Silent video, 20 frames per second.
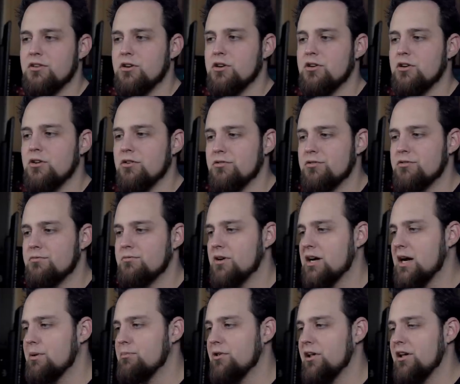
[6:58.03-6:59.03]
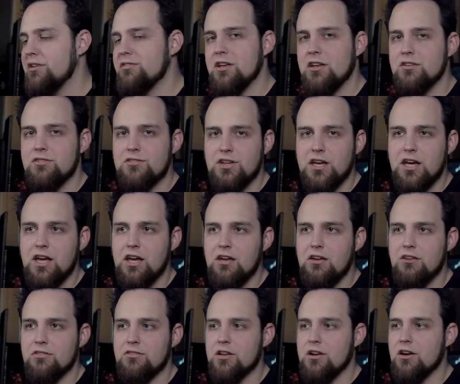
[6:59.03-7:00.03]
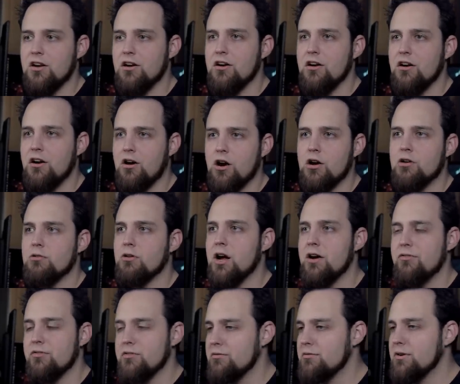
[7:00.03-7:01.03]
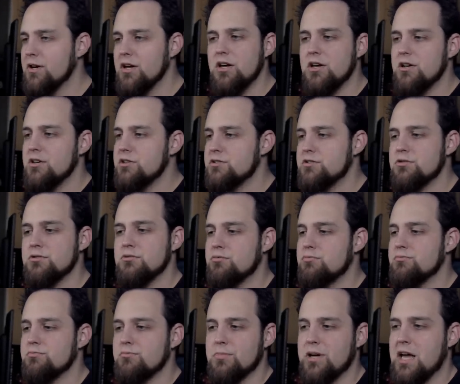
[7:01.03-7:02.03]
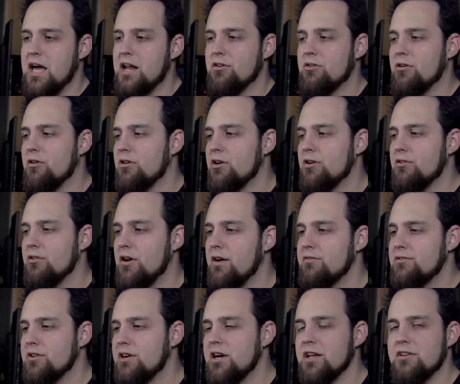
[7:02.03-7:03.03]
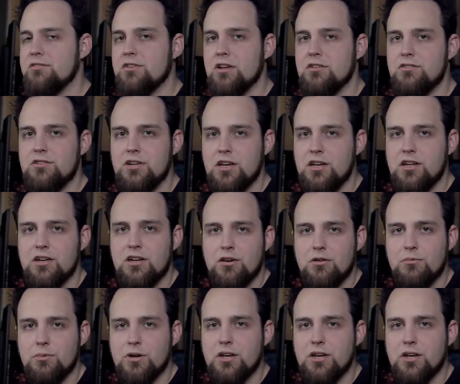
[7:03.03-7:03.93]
You can use a couple S S Ds and a hard drive, or two mechanical hard drives and an S S D, you know,